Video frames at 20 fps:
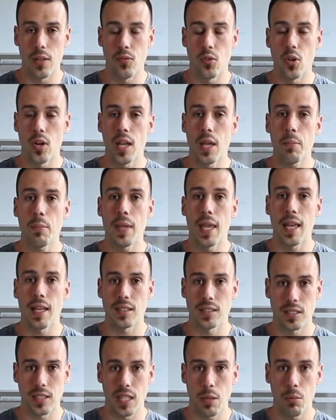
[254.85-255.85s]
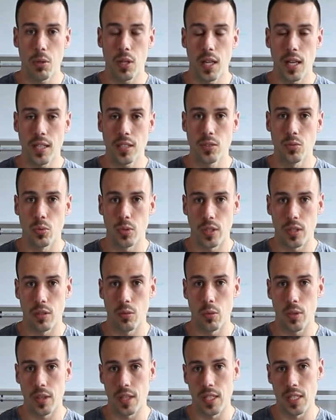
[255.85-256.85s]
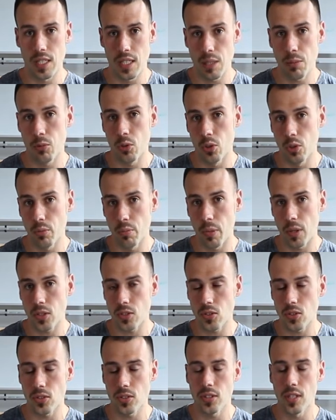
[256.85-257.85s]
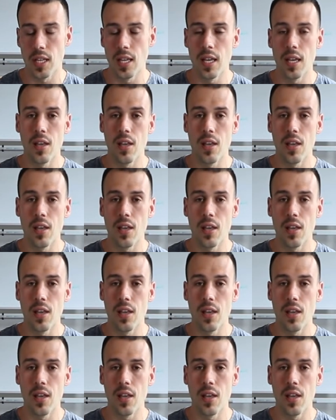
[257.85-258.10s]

If your hip can't stabilize with the deep glute muscles,